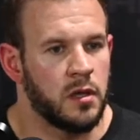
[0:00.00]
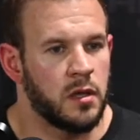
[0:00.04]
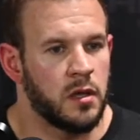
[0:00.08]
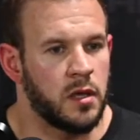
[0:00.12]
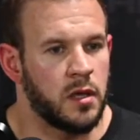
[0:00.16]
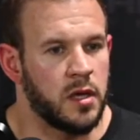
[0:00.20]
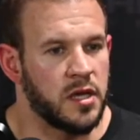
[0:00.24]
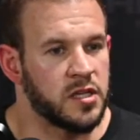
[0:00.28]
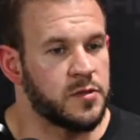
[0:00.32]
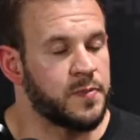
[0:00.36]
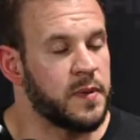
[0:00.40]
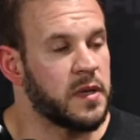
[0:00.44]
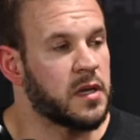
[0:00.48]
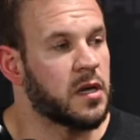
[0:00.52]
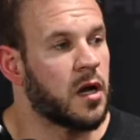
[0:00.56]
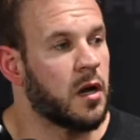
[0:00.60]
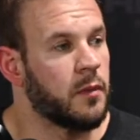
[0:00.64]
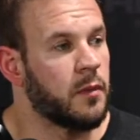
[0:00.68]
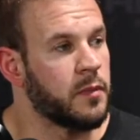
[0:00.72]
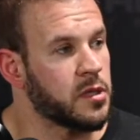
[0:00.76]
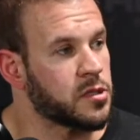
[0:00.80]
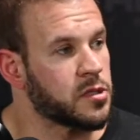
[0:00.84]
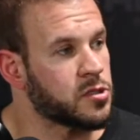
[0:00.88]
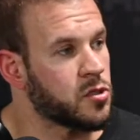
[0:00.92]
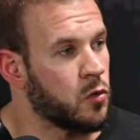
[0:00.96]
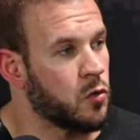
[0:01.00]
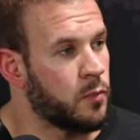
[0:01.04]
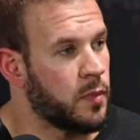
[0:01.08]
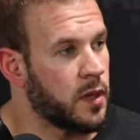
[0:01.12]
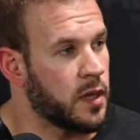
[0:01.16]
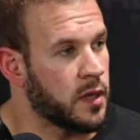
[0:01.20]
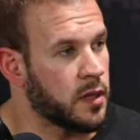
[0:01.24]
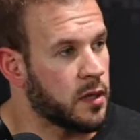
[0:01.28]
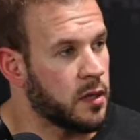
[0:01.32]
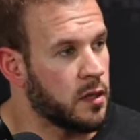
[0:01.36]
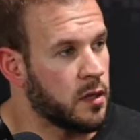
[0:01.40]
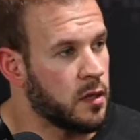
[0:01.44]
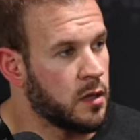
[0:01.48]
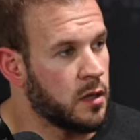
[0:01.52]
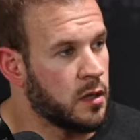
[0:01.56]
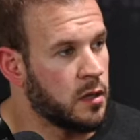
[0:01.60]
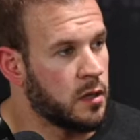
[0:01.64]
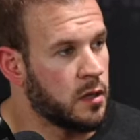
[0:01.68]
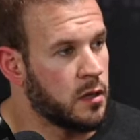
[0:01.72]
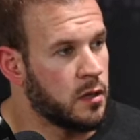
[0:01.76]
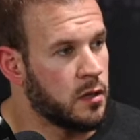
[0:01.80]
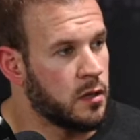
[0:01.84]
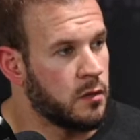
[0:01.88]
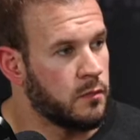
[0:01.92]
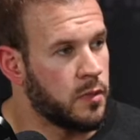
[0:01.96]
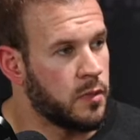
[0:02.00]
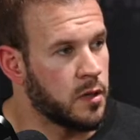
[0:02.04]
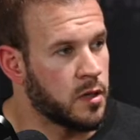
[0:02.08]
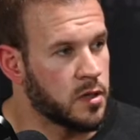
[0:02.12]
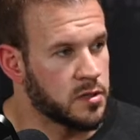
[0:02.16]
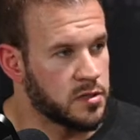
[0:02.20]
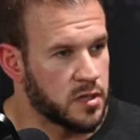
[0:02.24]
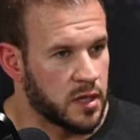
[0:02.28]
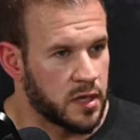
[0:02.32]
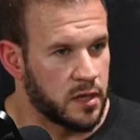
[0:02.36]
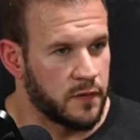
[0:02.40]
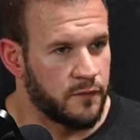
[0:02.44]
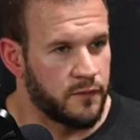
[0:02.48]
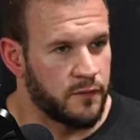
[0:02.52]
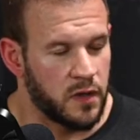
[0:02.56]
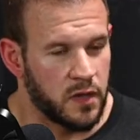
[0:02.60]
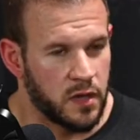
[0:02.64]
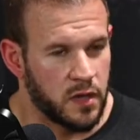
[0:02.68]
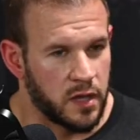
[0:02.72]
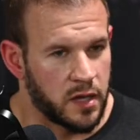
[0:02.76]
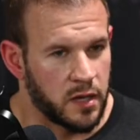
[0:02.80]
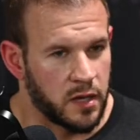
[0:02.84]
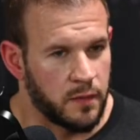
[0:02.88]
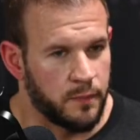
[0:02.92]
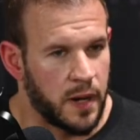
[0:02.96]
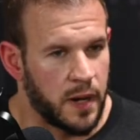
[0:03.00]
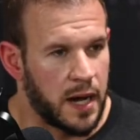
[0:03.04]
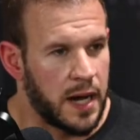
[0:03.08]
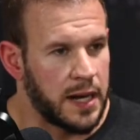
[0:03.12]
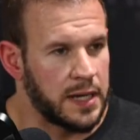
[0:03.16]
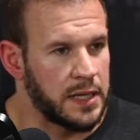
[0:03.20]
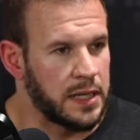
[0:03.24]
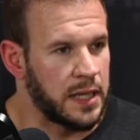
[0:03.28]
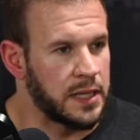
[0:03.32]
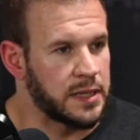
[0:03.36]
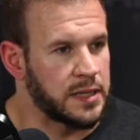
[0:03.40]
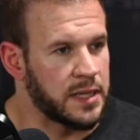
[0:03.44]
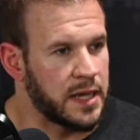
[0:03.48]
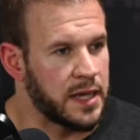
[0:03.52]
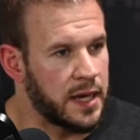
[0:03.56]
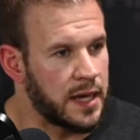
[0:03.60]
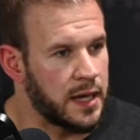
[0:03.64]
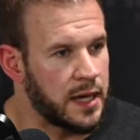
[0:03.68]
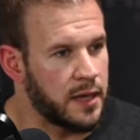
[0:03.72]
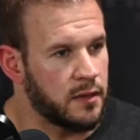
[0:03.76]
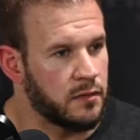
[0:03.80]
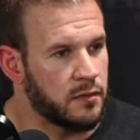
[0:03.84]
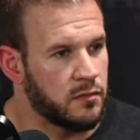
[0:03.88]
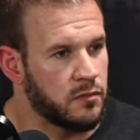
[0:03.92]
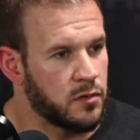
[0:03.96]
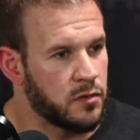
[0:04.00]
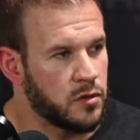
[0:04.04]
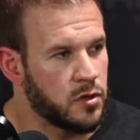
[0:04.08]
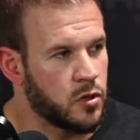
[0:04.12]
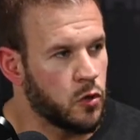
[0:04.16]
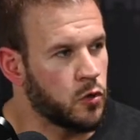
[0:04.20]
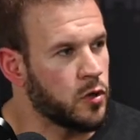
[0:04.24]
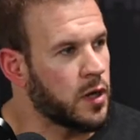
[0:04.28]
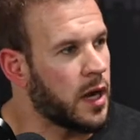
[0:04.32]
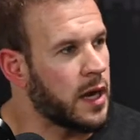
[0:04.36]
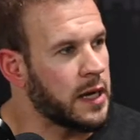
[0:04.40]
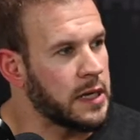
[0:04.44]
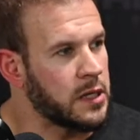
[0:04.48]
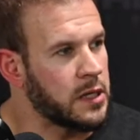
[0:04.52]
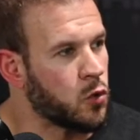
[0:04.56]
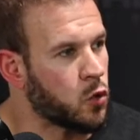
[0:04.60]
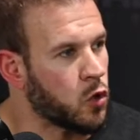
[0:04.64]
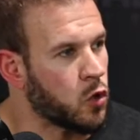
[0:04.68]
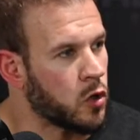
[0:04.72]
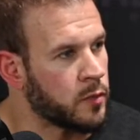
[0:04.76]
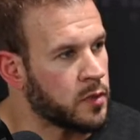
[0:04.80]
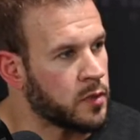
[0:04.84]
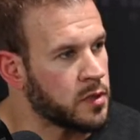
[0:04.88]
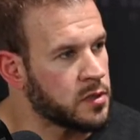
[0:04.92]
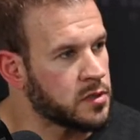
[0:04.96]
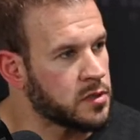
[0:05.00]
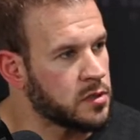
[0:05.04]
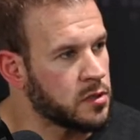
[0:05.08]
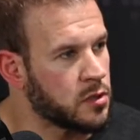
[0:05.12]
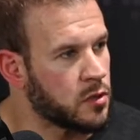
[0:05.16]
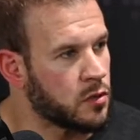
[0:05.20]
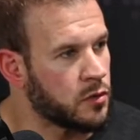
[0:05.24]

is becoming so big, because like a body like that, they're not enormous.